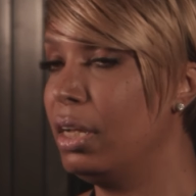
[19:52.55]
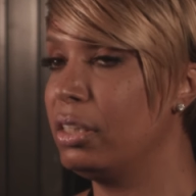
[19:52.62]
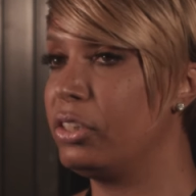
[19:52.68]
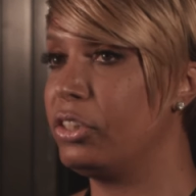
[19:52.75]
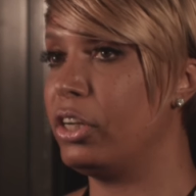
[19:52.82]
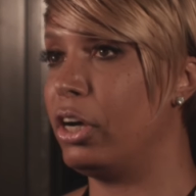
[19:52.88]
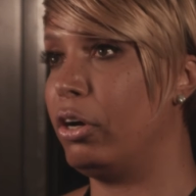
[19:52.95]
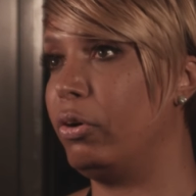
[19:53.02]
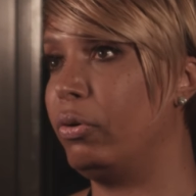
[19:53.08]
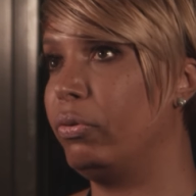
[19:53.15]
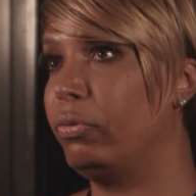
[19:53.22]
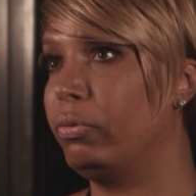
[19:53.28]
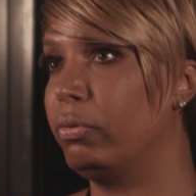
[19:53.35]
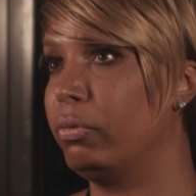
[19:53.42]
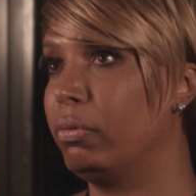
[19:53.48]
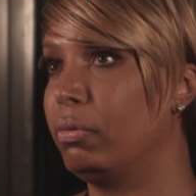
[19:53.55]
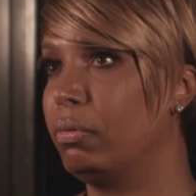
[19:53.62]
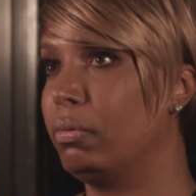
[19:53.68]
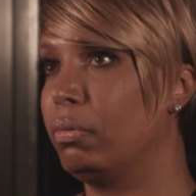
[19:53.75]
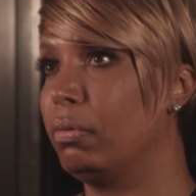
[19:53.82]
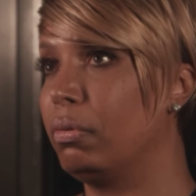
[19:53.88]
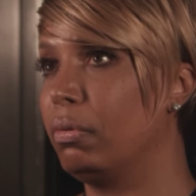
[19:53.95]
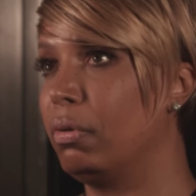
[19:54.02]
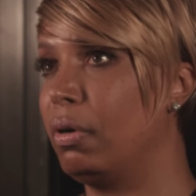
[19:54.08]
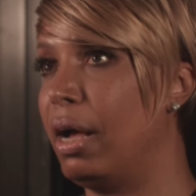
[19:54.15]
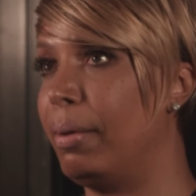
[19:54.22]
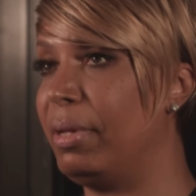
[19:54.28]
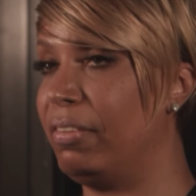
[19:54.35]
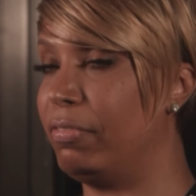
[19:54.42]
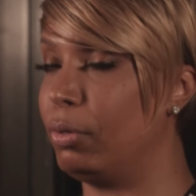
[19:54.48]
So
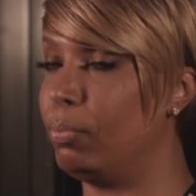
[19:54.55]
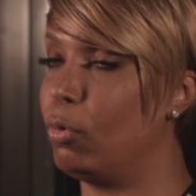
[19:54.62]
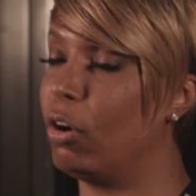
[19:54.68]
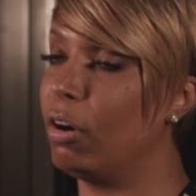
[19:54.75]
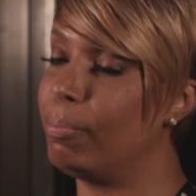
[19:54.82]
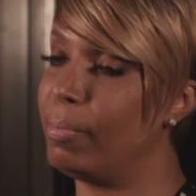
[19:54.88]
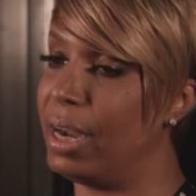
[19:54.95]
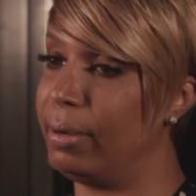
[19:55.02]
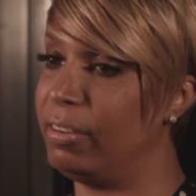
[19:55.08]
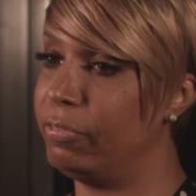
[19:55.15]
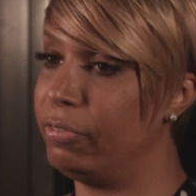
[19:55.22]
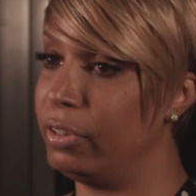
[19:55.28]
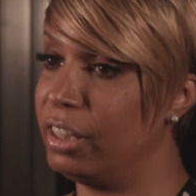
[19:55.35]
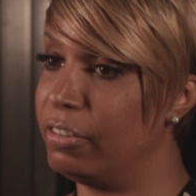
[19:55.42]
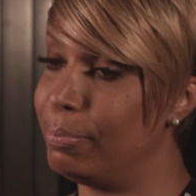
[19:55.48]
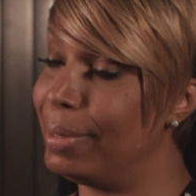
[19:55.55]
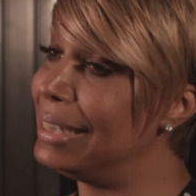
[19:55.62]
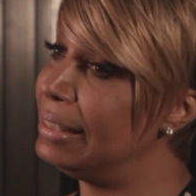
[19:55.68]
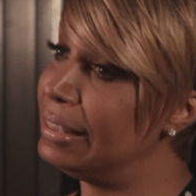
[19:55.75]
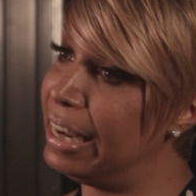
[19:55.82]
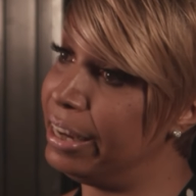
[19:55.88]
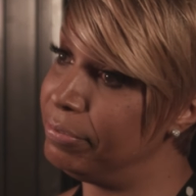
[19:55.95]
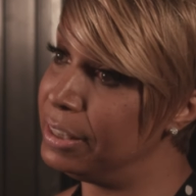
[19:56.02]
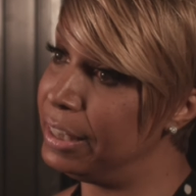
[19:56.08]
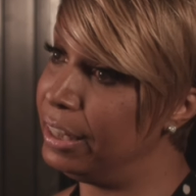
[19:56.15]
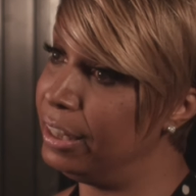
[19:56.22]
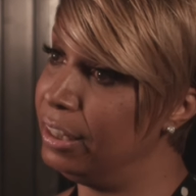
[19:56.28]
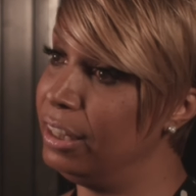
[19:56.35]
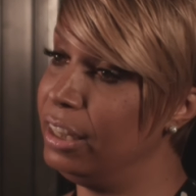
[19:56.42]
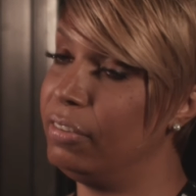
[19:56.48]
I'm even more mindful of my
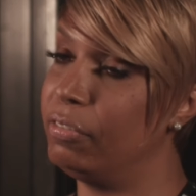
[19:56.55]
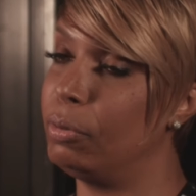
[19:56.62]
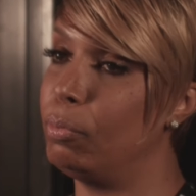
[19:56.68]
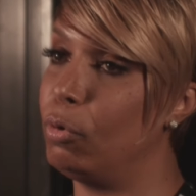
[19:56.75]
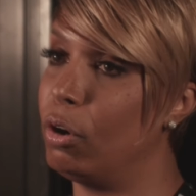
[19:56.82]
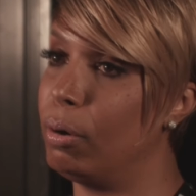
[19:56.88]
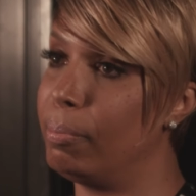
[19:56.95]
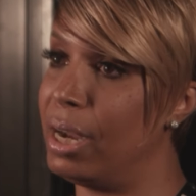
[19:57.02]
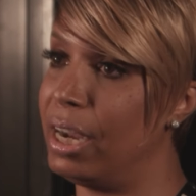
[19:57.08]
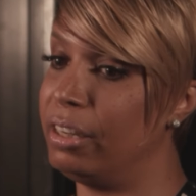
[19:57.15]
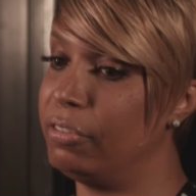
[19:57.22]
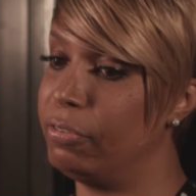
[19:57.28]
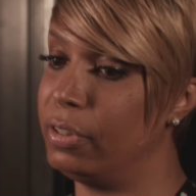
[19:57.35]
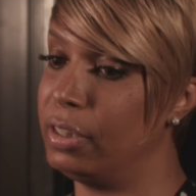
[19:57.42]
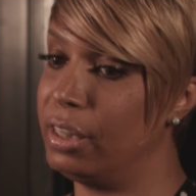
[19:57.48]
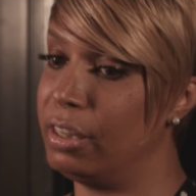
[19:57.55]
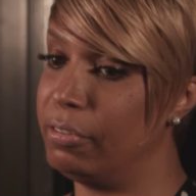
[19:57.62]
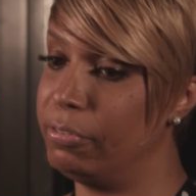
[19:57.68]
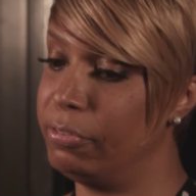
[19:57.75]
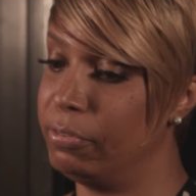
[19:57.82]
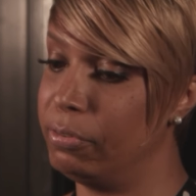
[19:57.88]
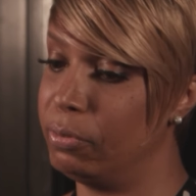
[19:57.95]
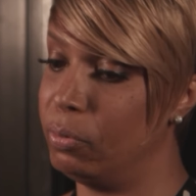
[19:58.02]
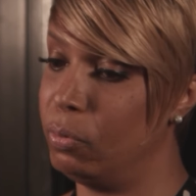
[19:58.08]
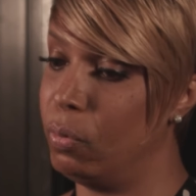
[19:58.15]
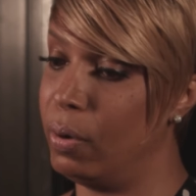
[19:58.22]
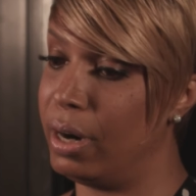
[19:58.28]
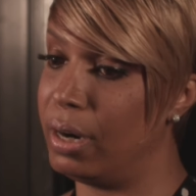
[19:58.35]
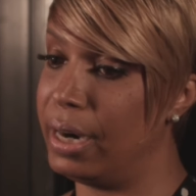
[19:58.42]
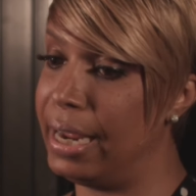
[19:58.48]
safety, even more mindful of
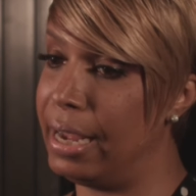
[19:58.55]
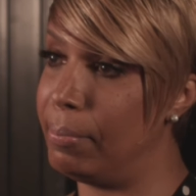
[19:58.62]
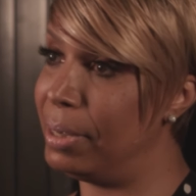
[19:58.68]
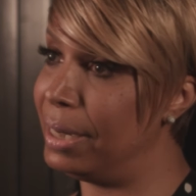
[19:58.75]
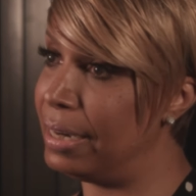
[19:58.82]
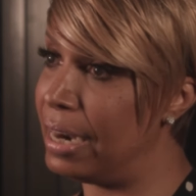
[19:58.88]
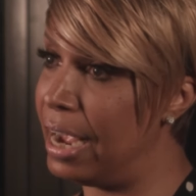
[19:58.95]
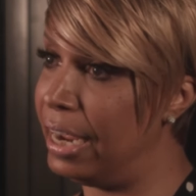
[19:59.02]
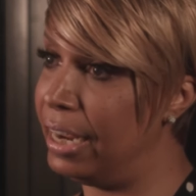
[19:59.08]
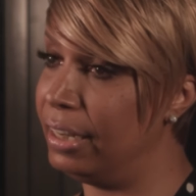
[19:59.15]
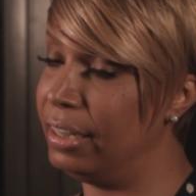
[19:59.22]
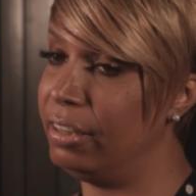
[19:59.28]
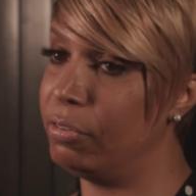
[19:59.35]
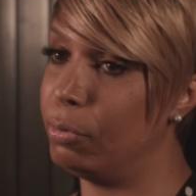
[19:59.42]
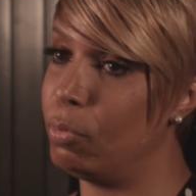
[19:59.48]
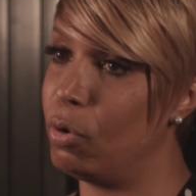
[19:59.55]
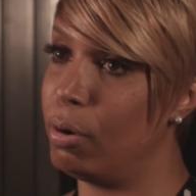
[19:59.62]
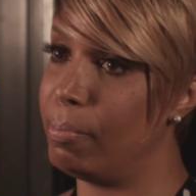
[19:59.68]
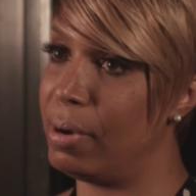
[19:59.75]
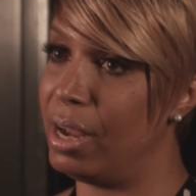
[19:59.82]
where I am at night, even more